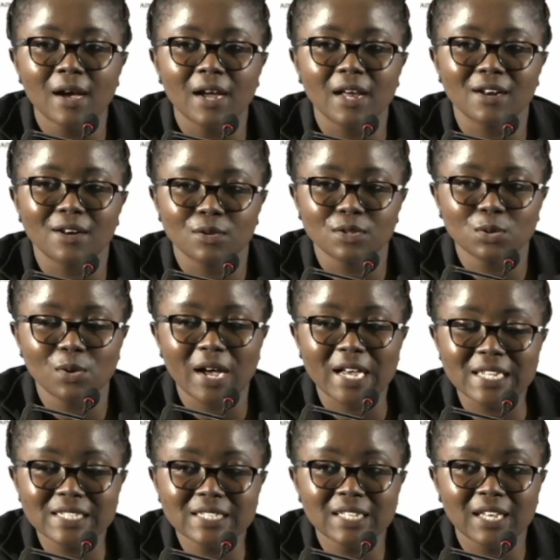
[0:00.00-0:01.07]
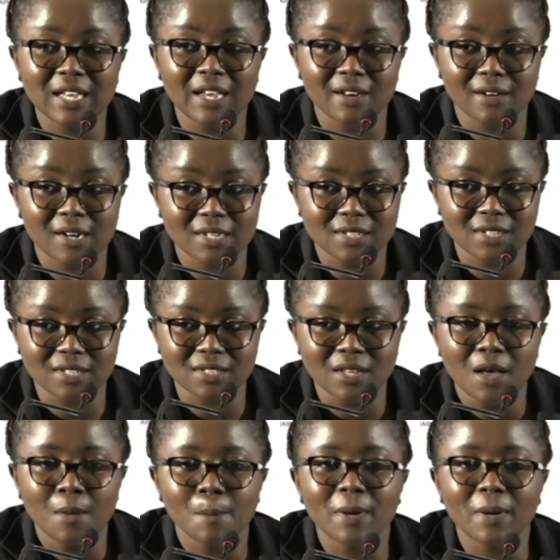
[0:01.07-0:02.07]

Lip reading: and also as guarantors.